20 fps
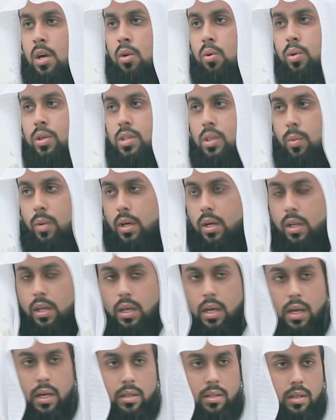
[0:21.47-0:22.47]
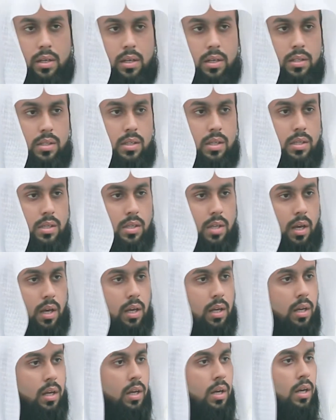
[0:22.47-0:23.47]
who is our creator,
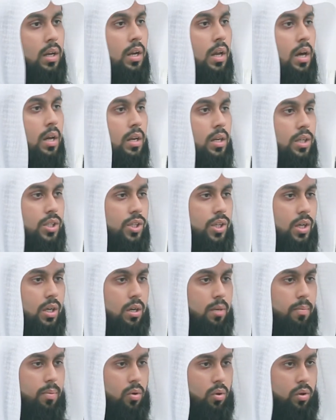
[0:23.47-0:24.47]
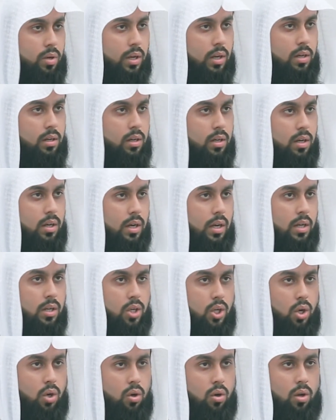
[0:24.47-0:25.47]
sustainer, nourisher, protector and
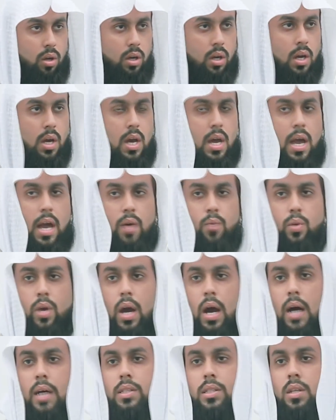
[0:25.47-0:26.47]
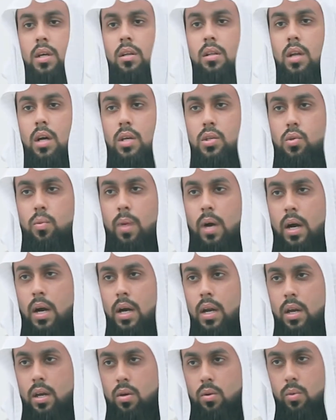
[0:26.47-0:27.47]
curer. And we ask Allah
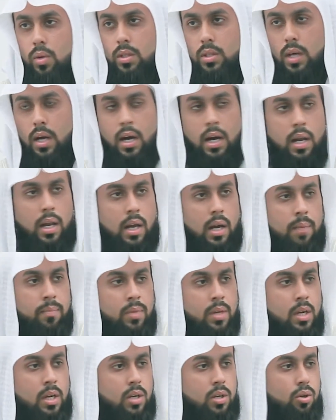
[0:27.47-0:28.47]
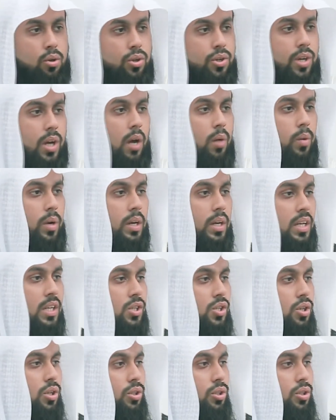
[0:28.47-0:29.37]
subhanahu wa ta'ala to shower His